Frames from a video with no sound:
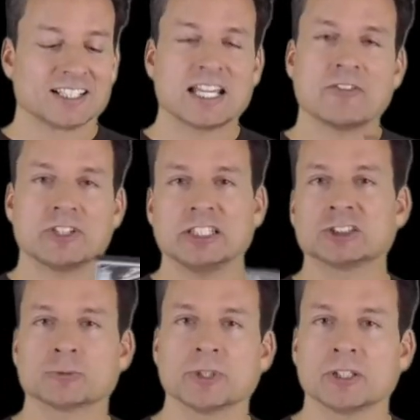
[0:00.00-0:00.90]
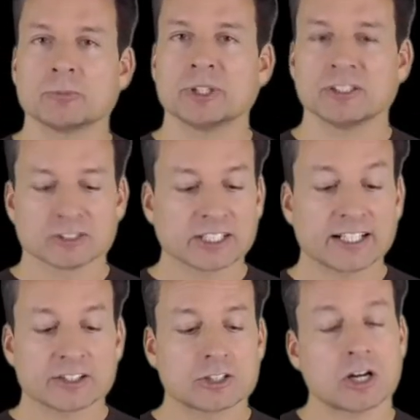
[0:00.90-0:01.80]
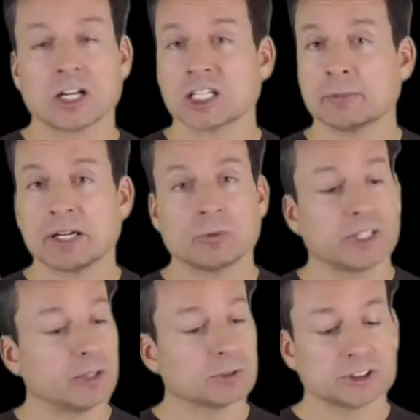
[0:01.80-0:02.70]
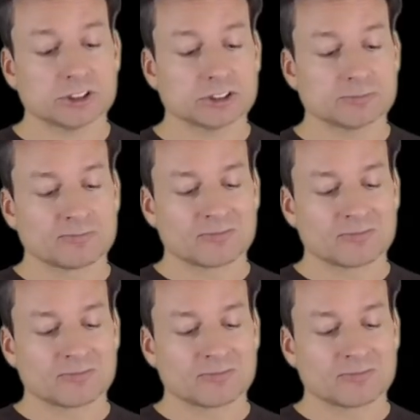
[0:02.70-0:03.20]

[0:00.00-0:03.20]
Kevin Eastman and Peter Laird talking about when they were just